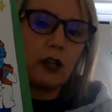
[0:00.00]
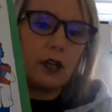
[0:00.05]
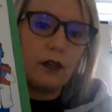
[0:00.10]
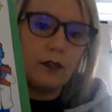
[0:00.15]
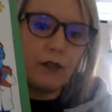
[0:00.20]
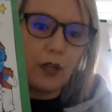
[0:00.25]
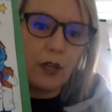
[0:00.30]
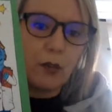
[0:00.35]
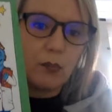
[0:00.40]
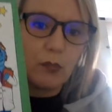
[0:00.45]

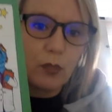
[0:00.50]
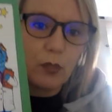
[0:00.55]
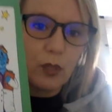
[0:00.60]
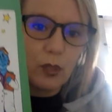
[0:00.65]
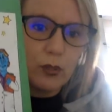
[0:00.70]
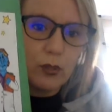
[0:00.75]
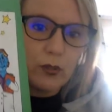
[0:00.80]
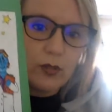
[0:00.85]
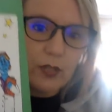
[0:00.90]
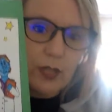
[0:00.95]
of a
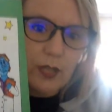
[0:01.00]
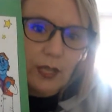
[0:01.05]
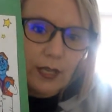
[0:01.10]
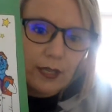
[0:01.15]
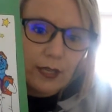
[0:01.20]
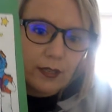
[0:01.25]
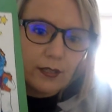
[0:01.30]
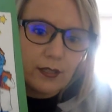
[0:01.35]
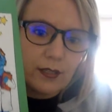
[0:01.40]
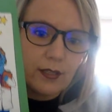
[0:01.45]
blue
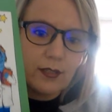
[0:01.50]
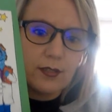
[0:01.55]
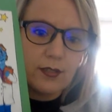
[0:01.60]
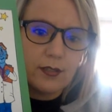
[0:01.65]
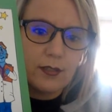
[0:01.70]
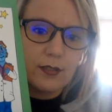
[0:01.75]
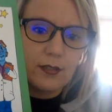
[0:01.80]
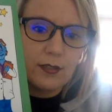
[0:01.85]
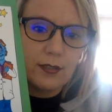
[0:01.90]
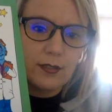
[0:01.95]

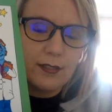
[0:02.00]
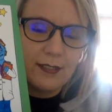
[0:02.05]
scientist